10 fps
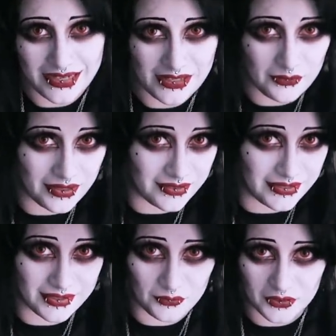anywhere
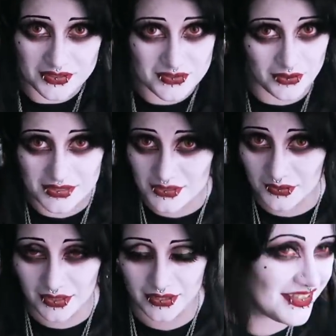near what it's going to
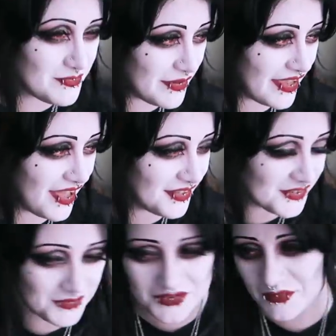look like. It's being held
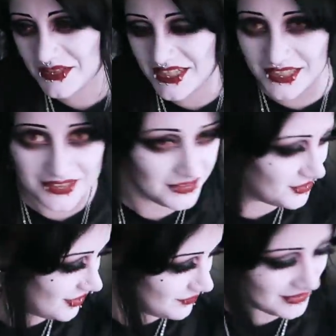on with a particularly
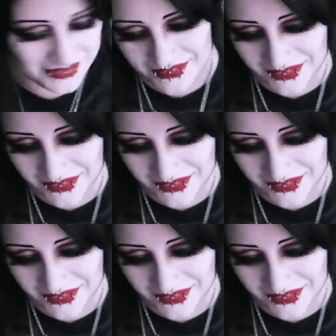sharp knitting